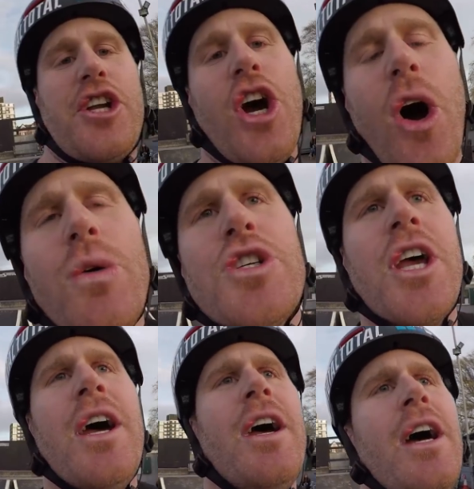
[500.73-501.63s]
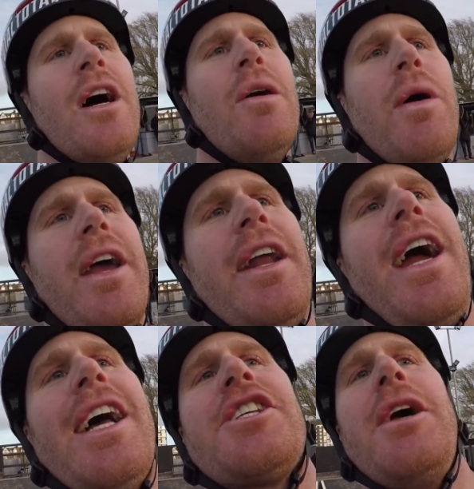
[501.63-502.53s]
the course. We're gonna go
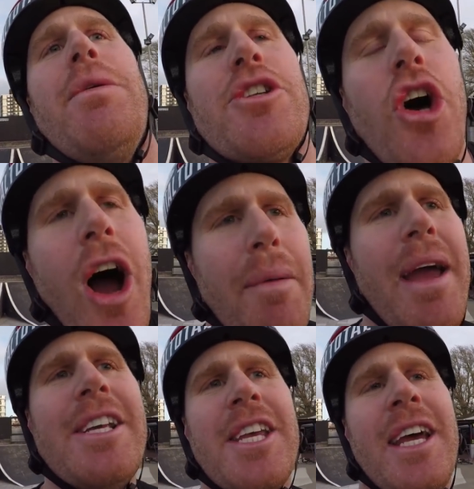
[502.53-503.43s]
and see what time is.